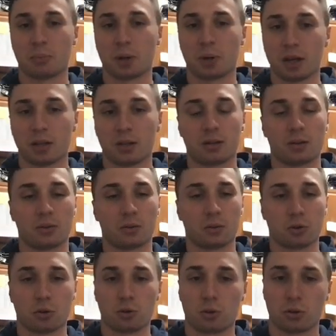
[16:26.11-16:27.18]
But
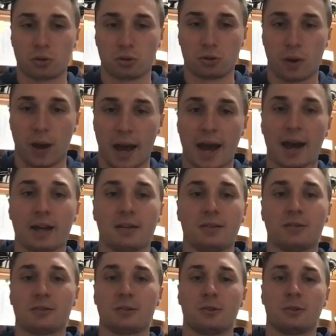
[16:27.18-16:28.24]
you add
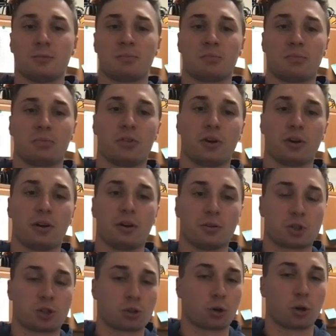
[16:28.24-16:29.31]
the
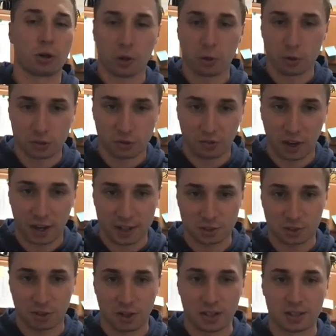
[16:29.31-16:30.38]
short notice
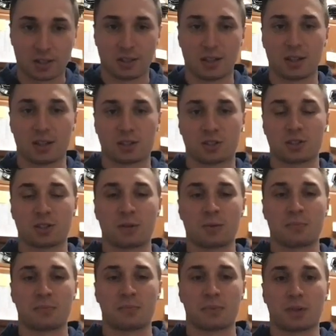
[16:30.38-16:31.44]
factor into this,
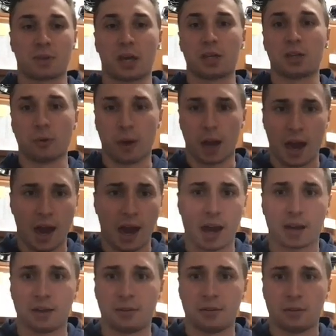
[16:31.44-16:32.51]
and you
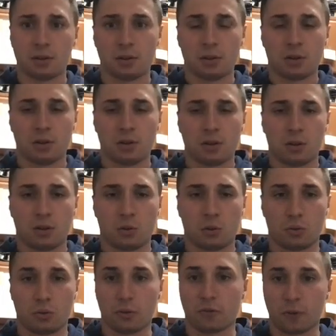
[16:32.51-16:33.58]
add
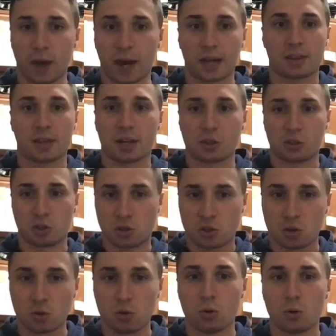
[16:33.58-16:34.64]
the fact that it's
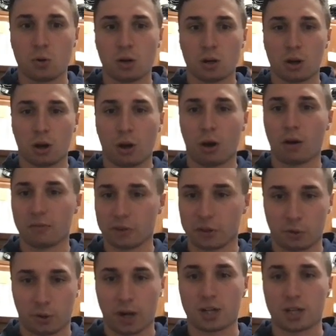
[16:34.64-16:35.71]
two of the
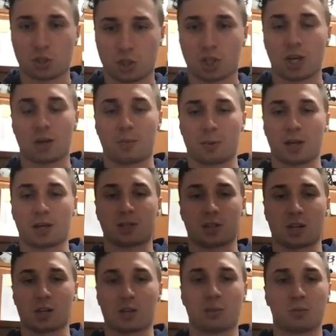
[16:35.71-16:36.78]
greatest champions
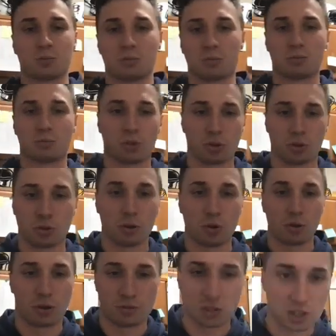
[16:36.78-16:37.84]
in the
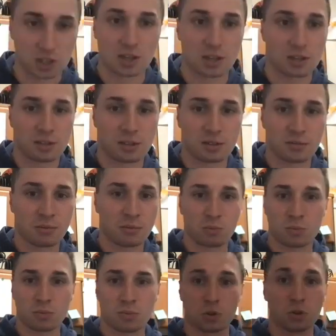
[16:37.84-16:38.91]

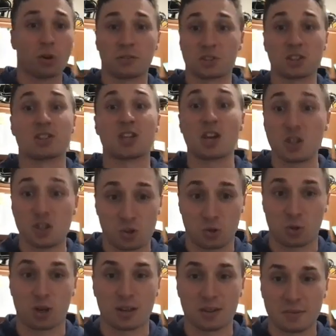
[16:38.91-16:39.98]
UFC's
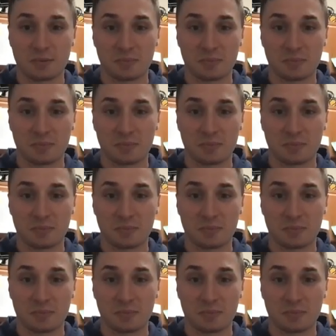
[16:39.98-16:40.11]
history